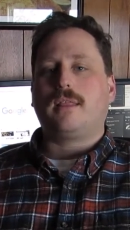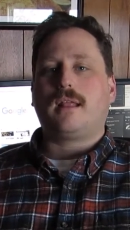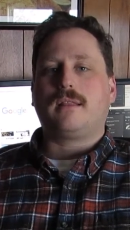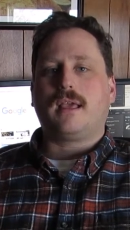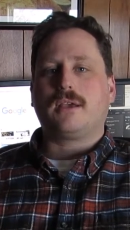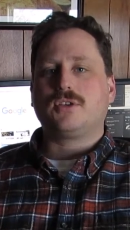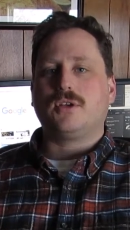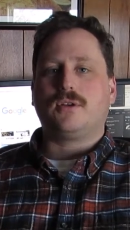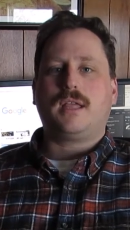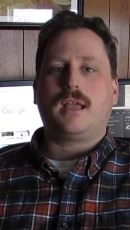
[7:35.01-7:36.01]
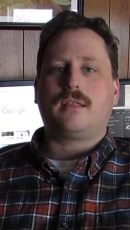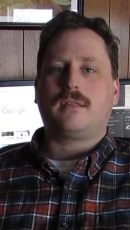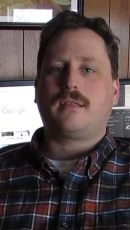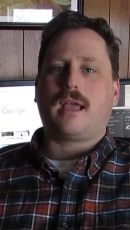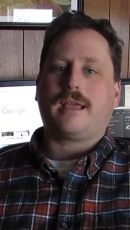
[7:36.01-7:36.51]
That's actually only takes a
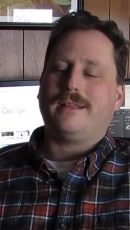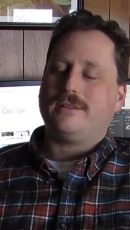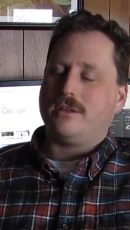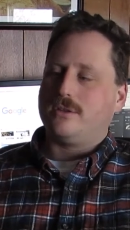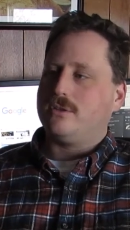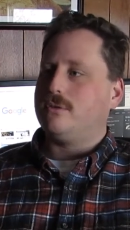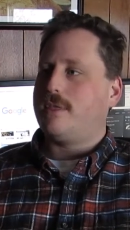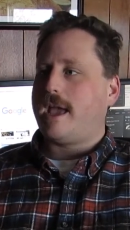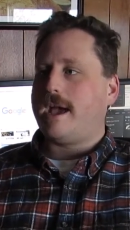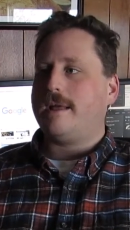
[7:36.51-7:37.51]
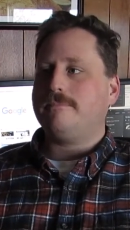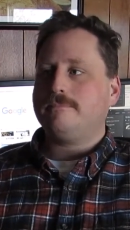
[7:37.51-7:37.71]
second to do that.